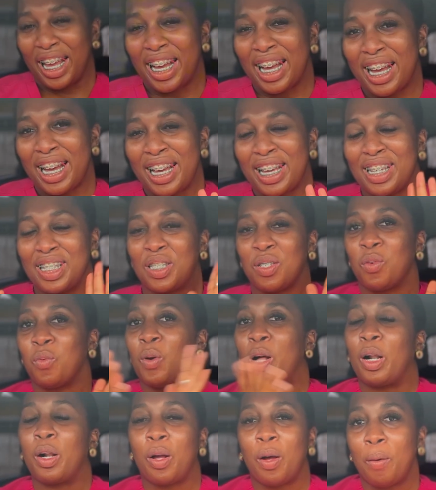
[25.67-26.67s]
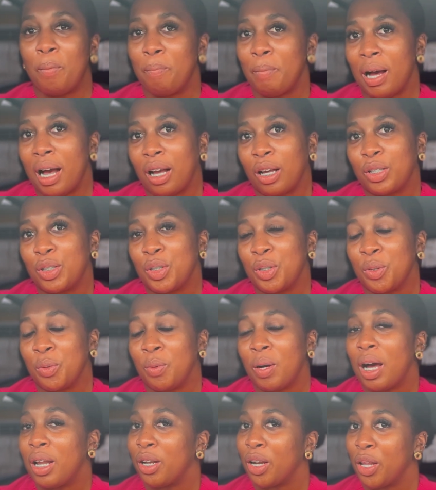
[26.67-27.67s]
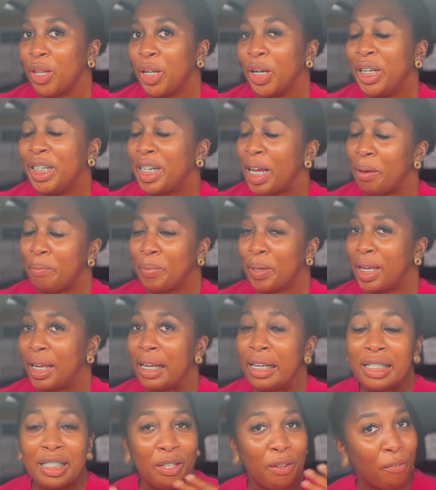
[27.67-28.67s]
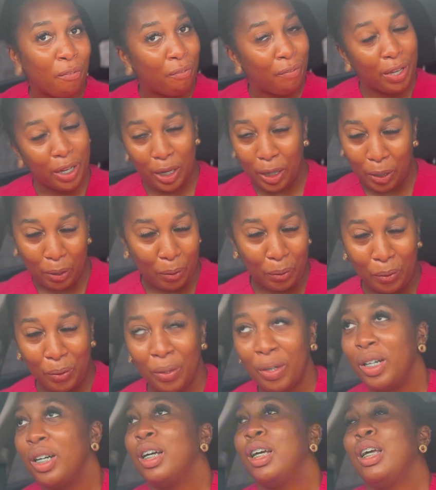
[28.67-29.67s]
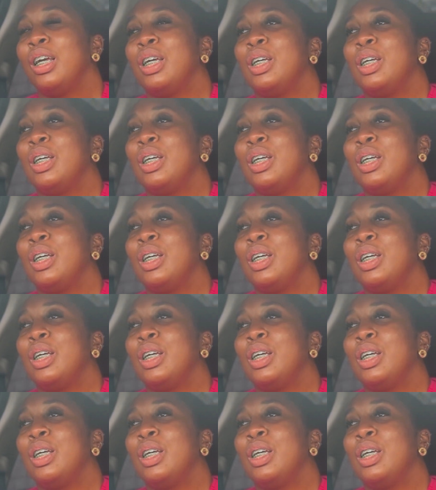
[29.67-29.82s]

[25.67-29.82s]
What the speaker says: guys, welcome back to another Yappings video.